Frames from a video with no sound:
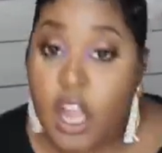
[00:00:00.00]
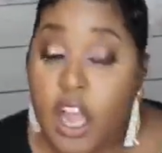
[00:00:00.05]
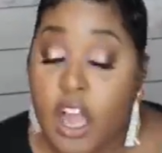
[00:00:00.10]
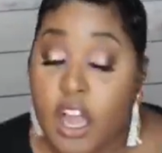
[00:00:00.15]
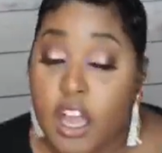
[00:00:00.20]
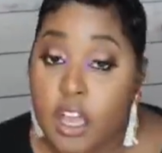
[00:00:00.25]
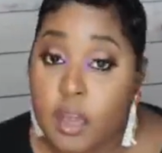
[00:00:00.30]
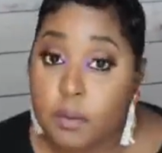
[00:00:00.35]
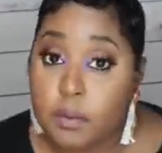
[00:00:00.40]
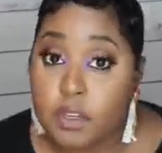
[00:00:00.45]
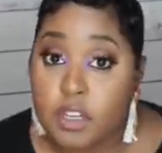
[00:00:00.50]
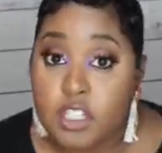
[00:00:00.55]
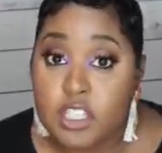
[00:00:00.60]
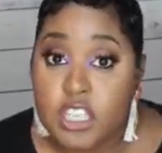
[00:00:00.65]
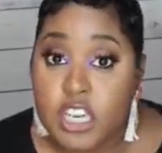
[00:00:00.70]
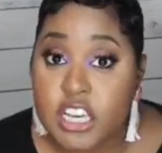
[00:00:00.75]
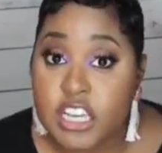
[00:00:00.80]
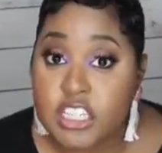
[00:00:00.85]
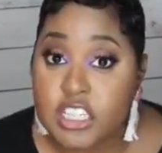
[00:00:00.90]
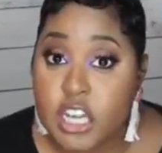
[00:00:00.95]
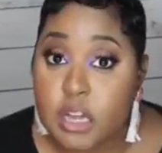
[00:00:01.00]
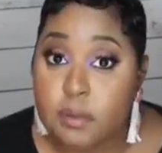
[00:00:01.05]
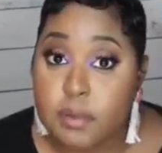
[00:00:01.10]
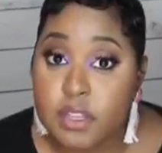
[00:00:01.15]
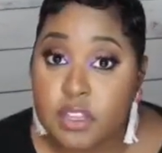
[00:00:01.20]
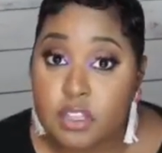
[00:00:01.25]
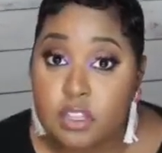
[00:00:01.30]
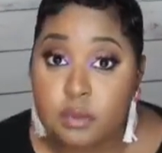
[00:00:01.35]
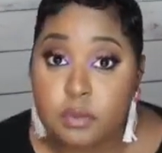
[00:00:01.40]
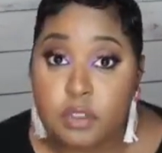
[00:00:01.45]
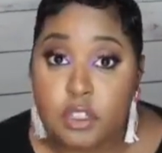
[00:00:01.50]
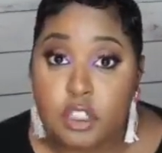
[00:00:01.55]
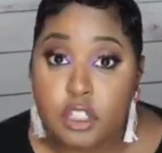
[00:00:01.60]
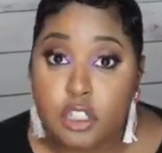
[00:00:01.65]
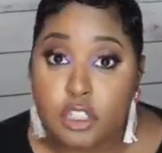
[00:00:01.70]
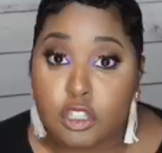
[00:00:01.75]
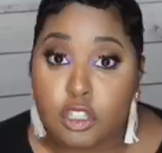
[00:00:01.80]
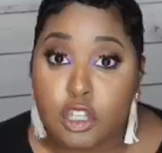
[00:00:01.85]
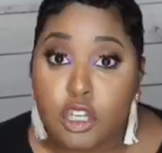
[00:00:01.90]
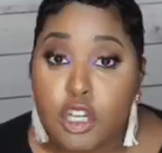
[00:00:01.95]
I am going to change out my lip
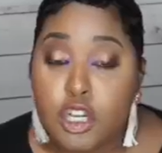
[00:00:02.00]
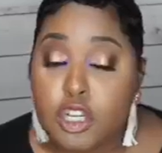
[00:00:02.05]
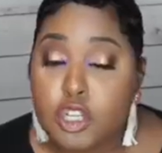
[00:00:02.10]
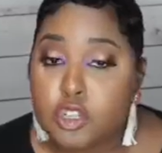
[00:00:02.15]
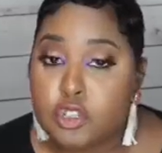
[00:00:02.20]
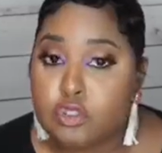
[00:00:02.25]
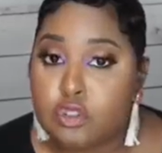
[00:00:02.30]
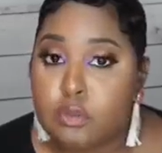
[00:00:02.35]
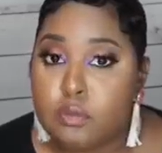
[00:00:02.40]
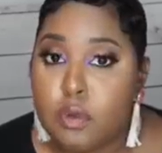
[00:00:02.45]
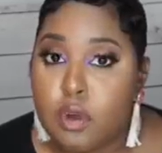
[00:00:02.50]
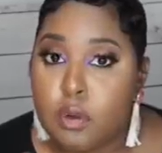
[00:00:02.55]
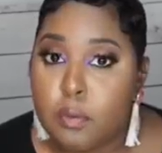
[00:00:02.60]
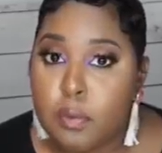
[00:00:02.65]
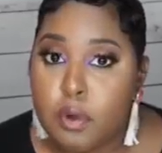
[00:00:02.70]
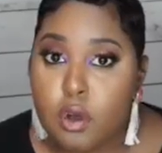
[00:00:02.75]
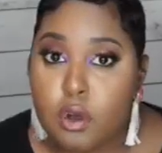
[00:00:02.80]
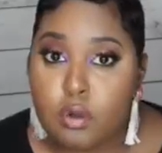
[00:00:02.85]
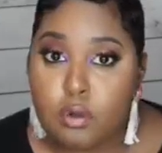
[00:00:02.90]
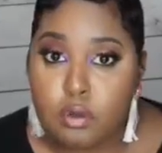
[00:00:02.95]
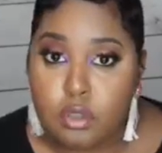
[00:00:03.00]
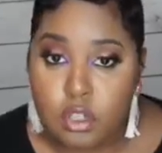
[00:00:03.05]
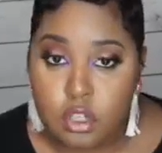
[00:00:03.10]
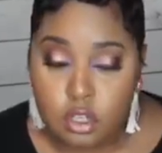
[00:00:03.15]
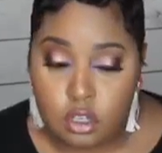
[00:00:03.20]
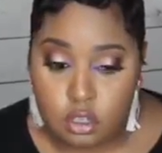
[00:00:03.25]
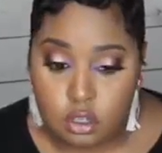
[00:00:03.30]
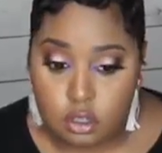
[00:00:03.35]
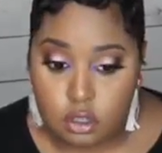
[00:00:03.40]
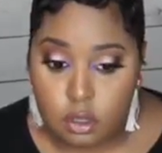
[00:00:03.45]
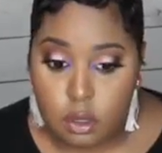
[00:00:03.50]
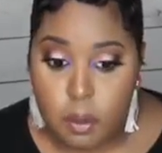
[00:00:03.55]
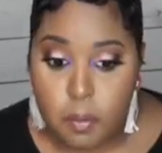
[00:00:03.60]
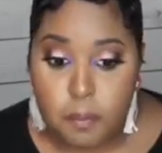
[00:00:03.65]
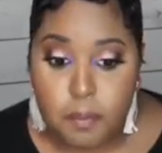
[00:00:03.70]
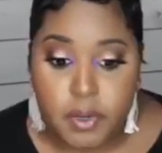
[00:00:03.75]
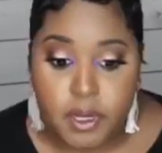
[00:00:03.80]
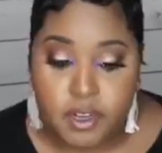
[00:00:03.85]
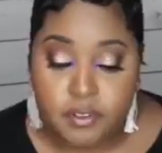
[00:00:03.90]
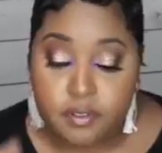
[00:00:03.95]
color to a more bold color,
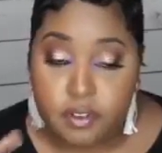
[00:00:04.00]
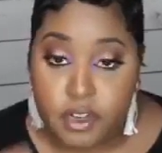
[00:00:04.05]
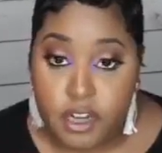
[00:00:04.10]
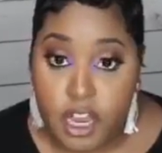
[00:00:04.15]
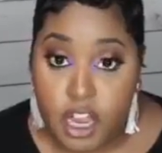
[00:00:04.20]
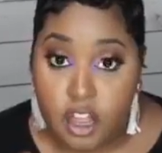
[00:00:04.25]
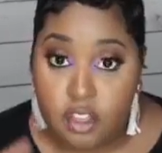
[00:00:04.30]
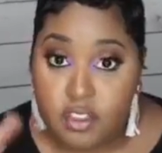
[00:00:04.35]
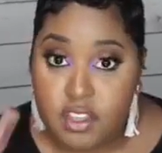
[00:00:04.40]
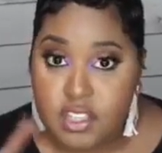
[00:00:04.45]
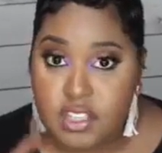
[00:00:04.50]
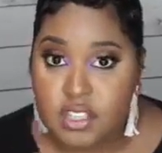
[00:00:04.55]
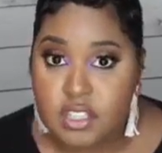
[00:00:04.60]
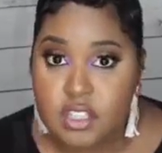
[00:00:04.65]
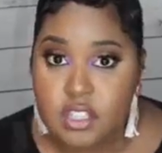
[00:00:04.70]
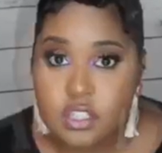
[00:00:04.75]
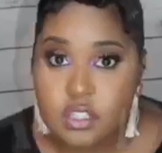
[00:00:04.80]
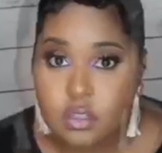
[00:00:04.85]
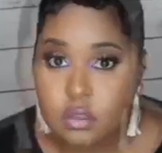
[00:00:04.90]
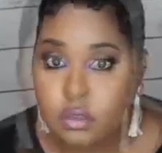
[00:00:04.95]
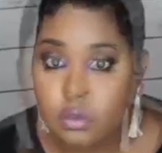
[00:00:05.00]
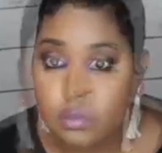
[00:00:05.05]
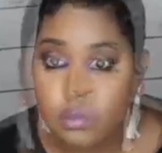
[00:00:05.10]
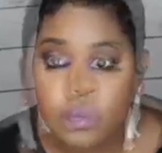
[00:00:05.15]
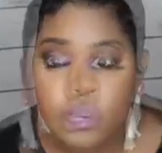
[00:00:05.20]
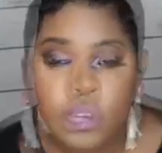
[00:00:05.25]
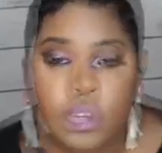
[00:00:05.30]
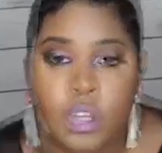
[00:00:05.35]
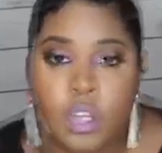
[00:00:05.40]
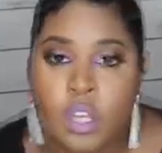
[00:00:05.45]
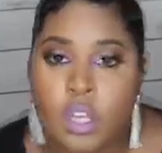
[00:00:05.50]
but for now this is a subtle one.